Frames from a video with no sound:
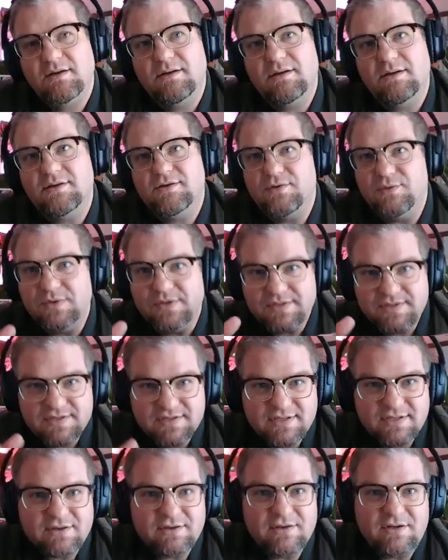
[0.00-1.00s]
to
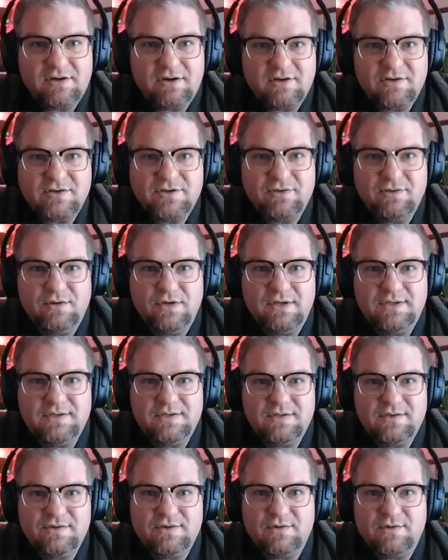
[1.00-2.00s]
instill in our students
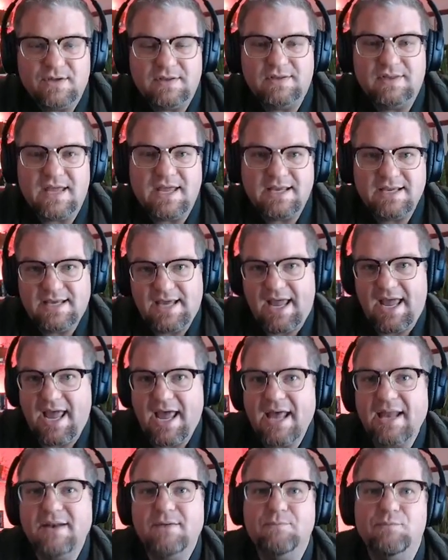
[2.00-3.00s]
so that they
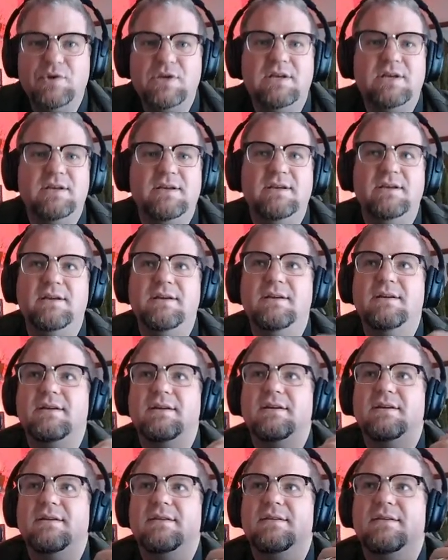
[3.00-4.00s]
can be
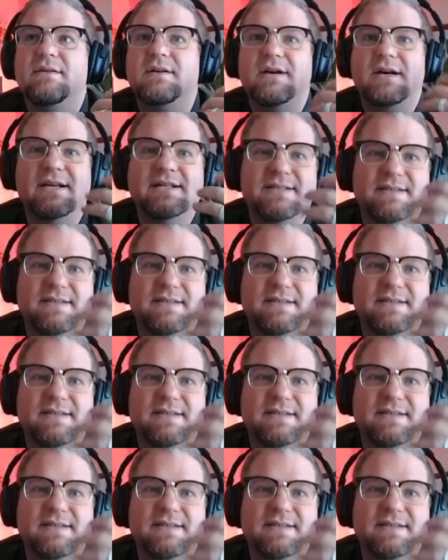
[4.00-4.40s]
the kinds of